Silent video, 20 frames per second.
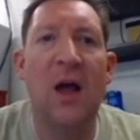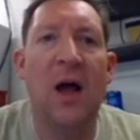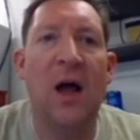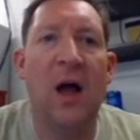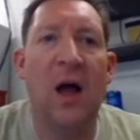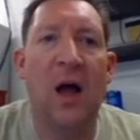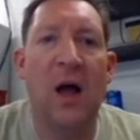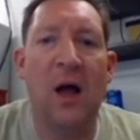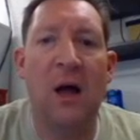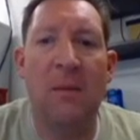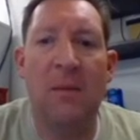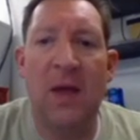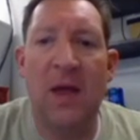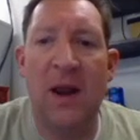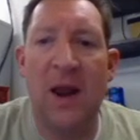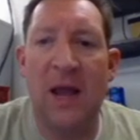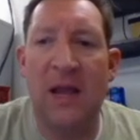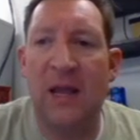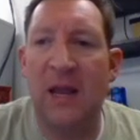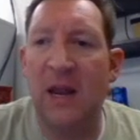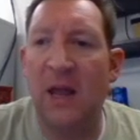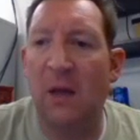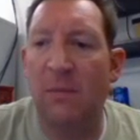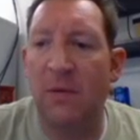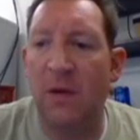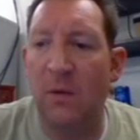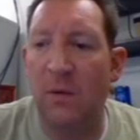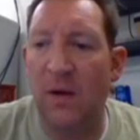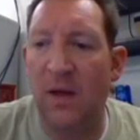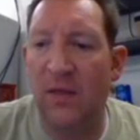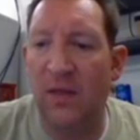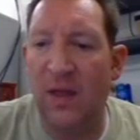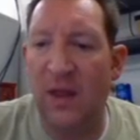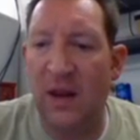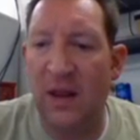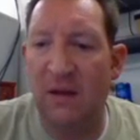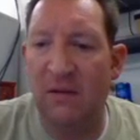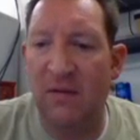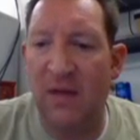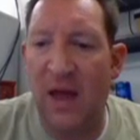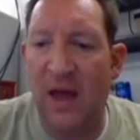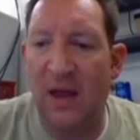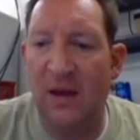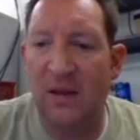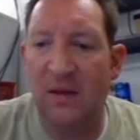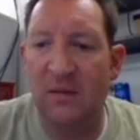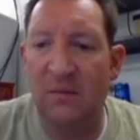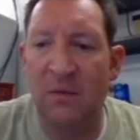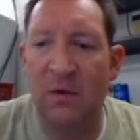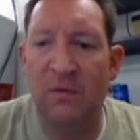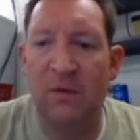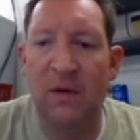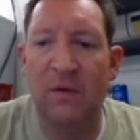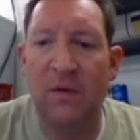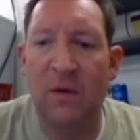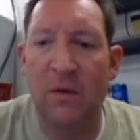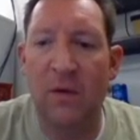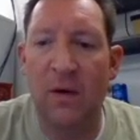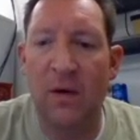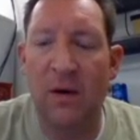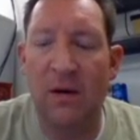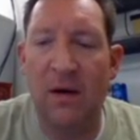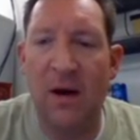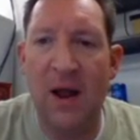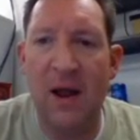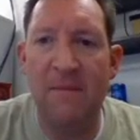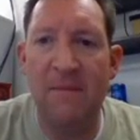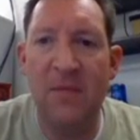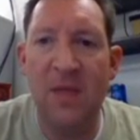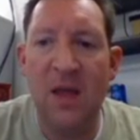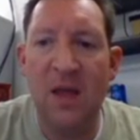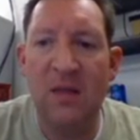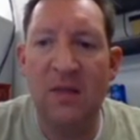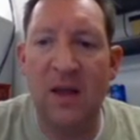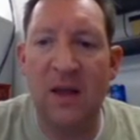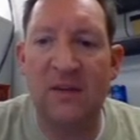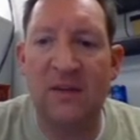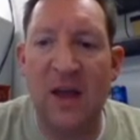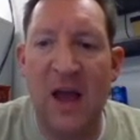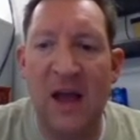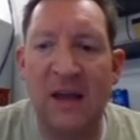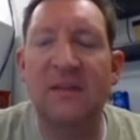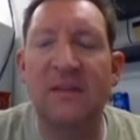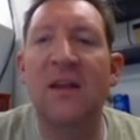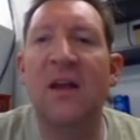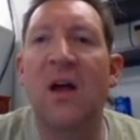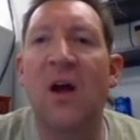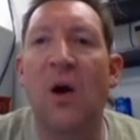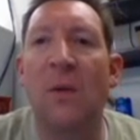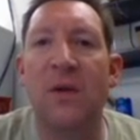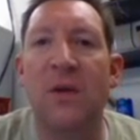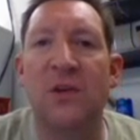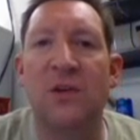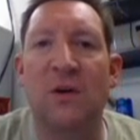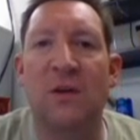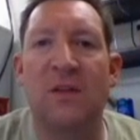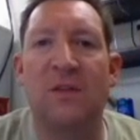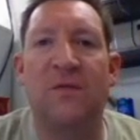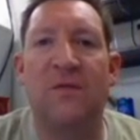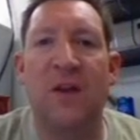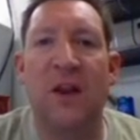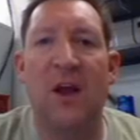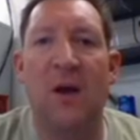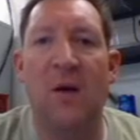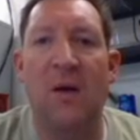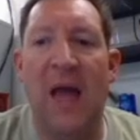and I can help you with any of that moving forward. All right. Thanks, guys. Hope you enjoyed this video.